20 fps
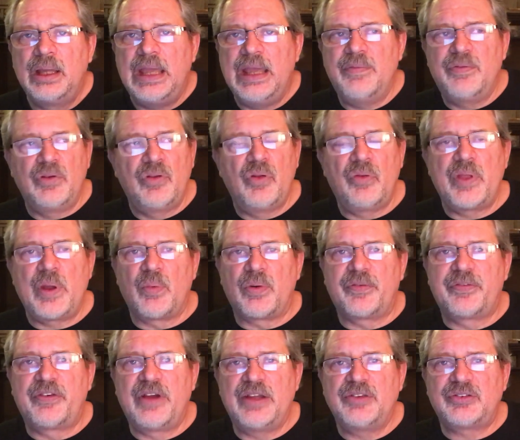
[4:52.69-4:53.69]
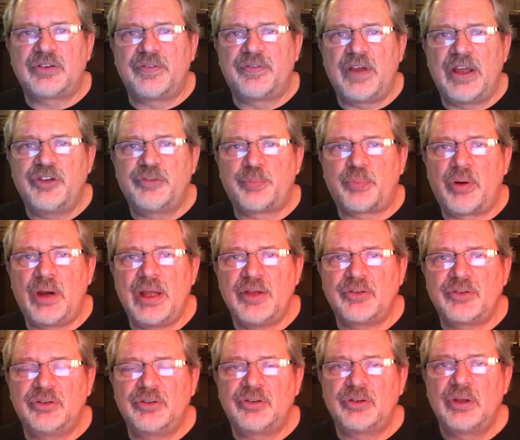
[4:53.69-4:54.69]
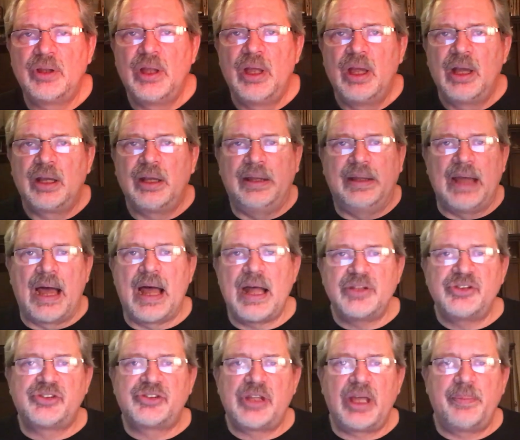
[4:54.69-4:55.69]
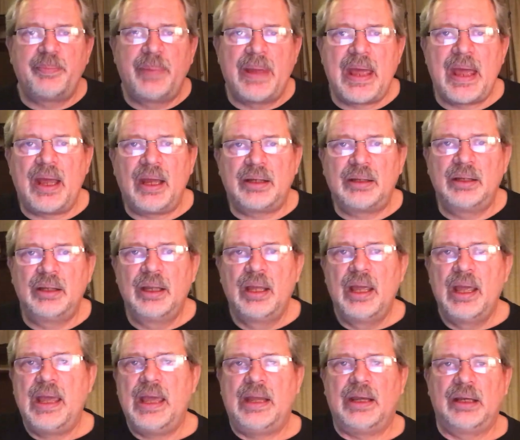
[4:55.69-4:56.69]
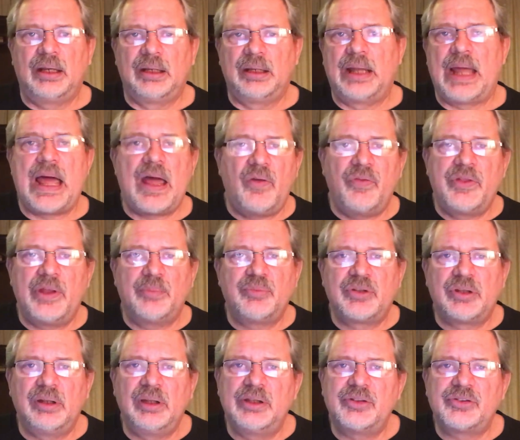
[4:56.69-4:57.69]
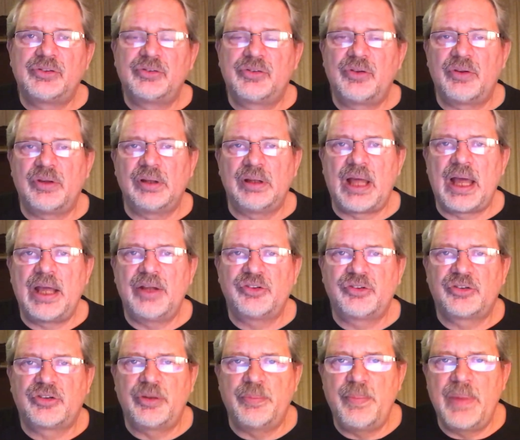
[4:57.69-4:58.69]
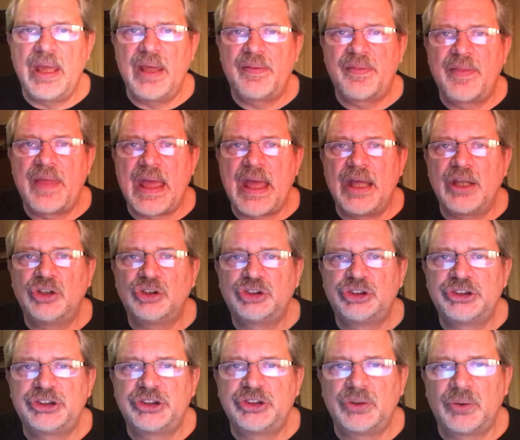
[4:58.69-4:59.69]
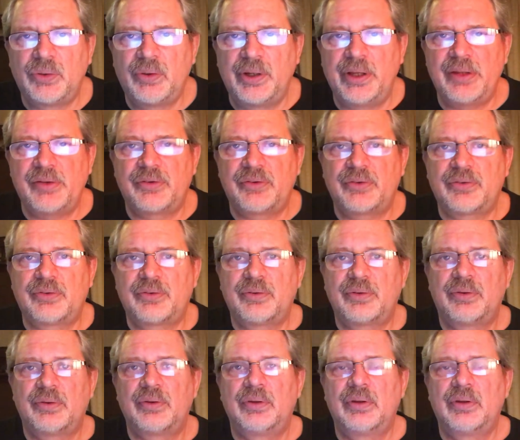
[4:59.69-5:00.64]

Even though they were face to face presence, God stepped back and allowed them to listen to the lies to make that choice.